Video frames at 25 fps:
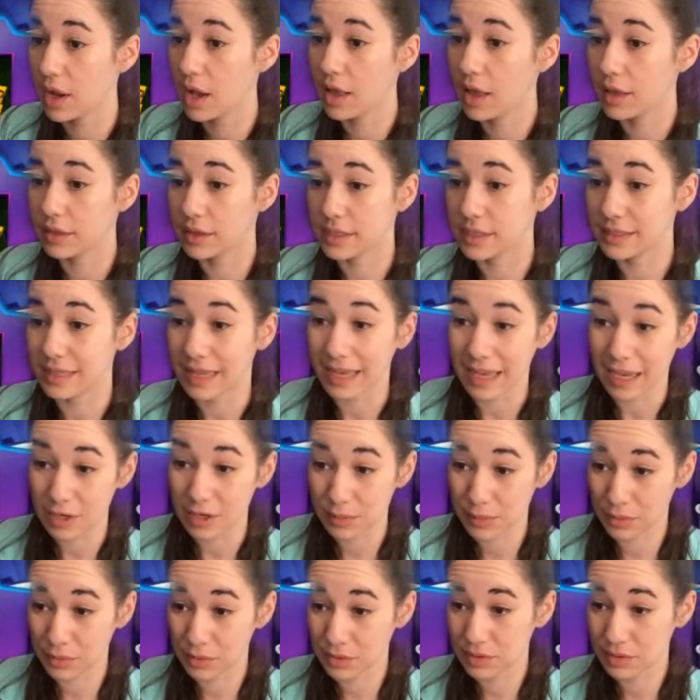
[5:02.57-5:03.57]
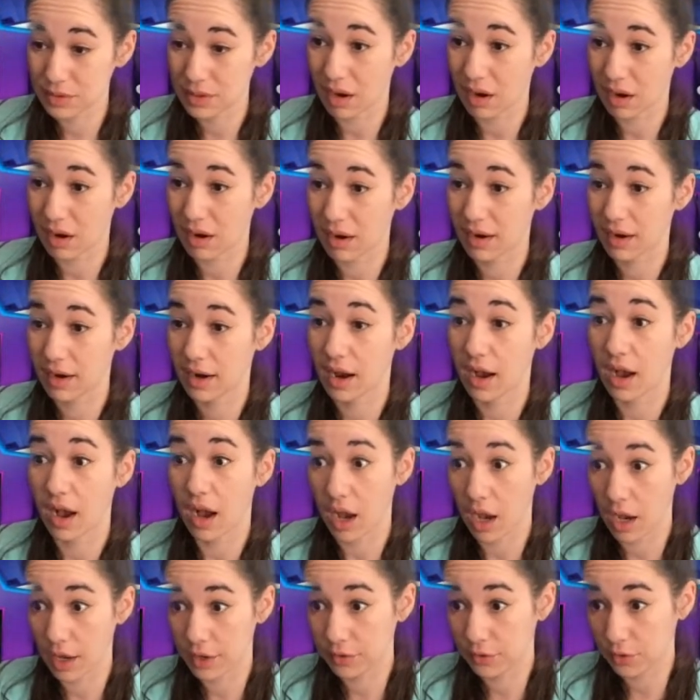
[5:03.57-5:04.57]
These animals are
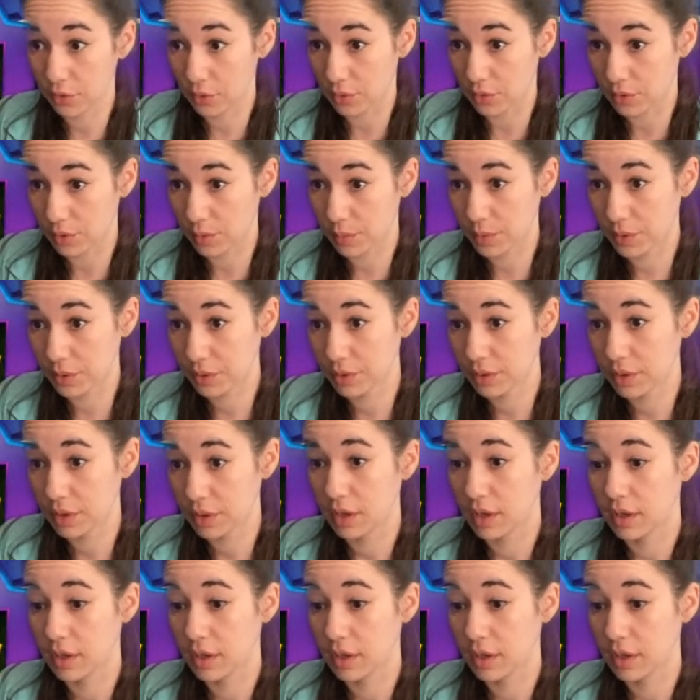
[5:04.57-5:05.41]
adorable.